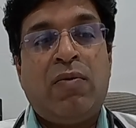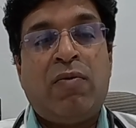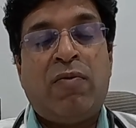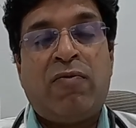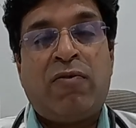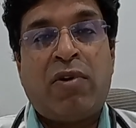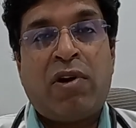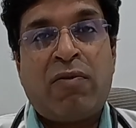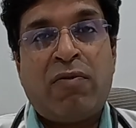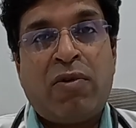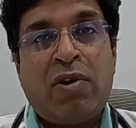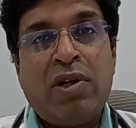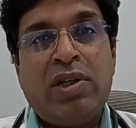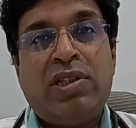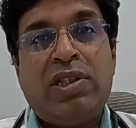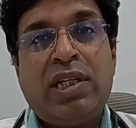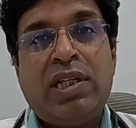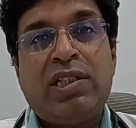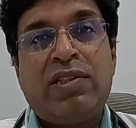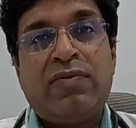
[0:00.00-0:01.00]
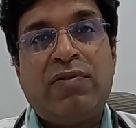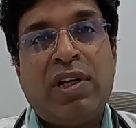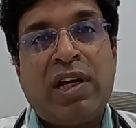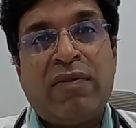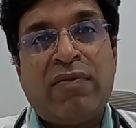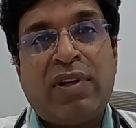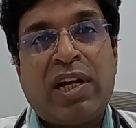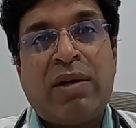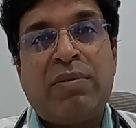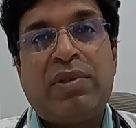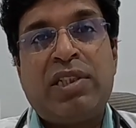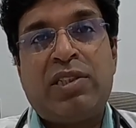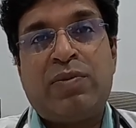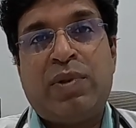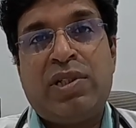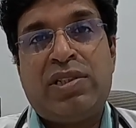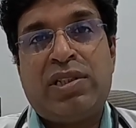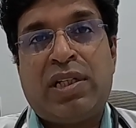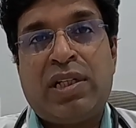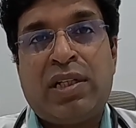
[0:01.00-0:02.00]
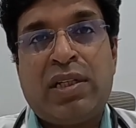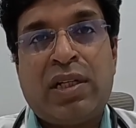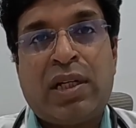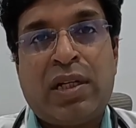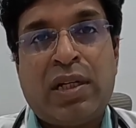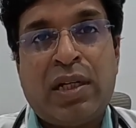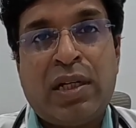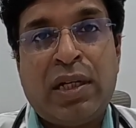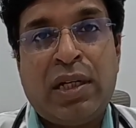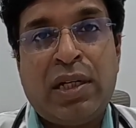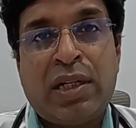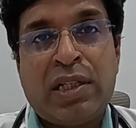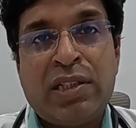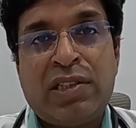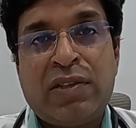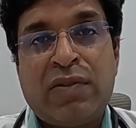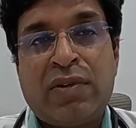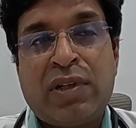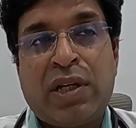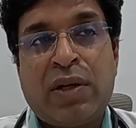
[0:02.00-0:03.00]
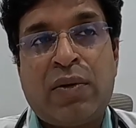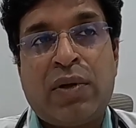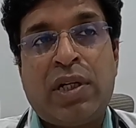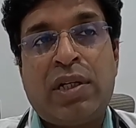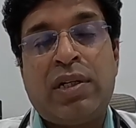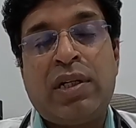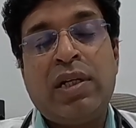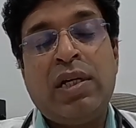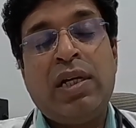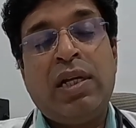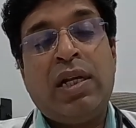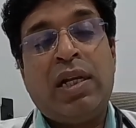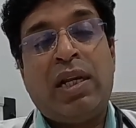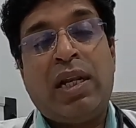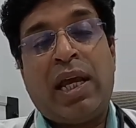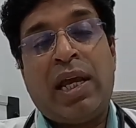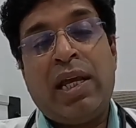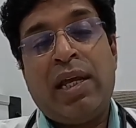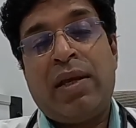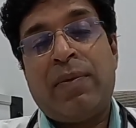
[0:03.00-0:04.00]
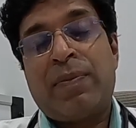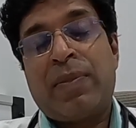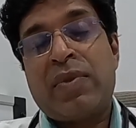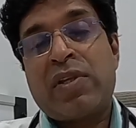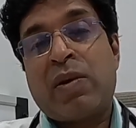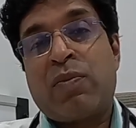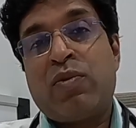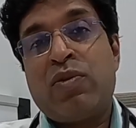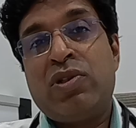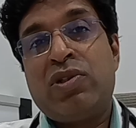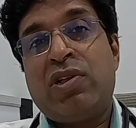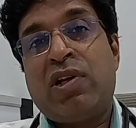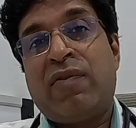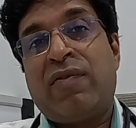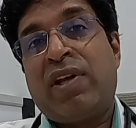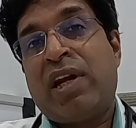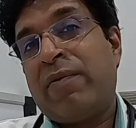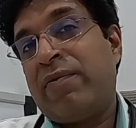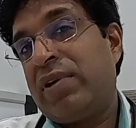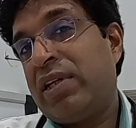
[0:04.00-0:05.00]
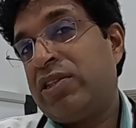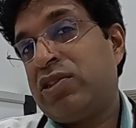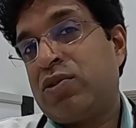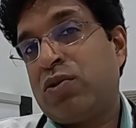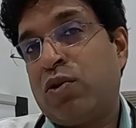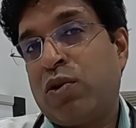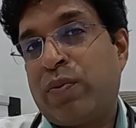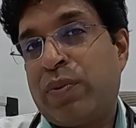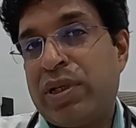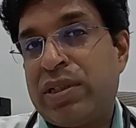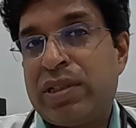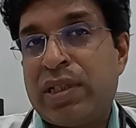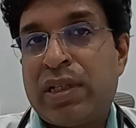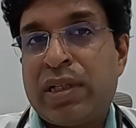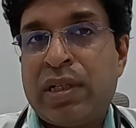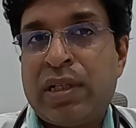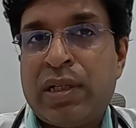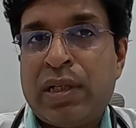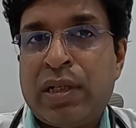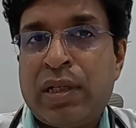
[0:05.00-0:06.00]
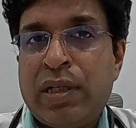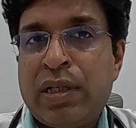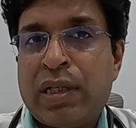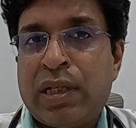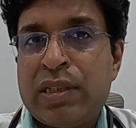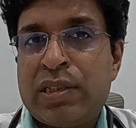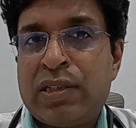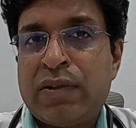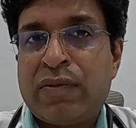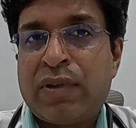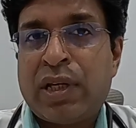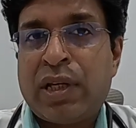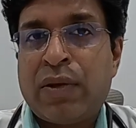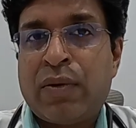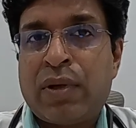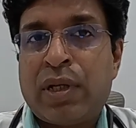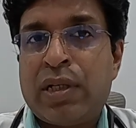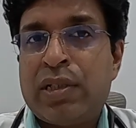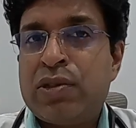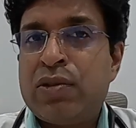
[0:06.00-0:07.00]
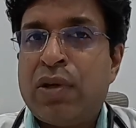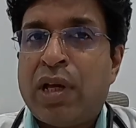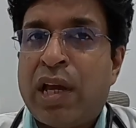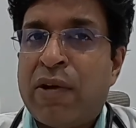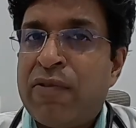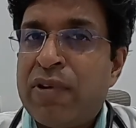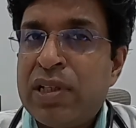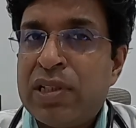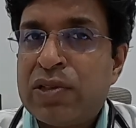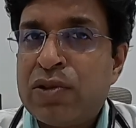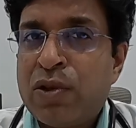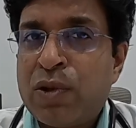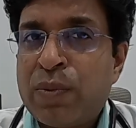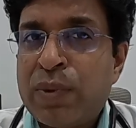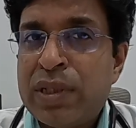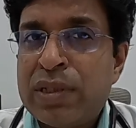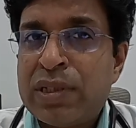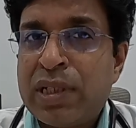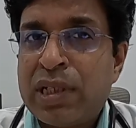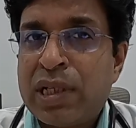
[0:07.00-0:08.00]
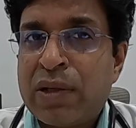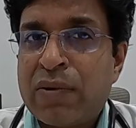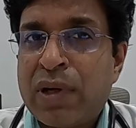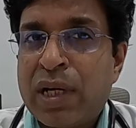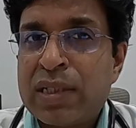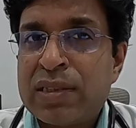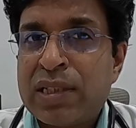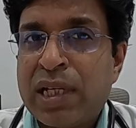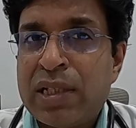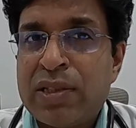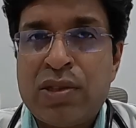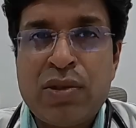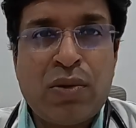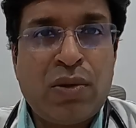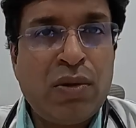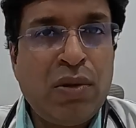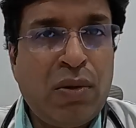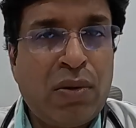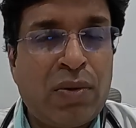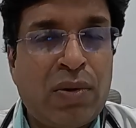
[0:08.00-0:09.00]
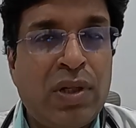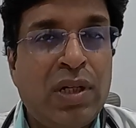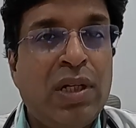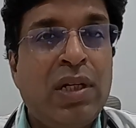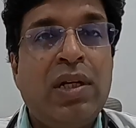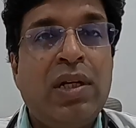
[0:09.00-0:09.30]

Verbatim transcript: For what things we have kept this patient in intensive care unit? Like suppose you have kept a stroke patient in intensive care unit. So every stroke patient requires ICU? No.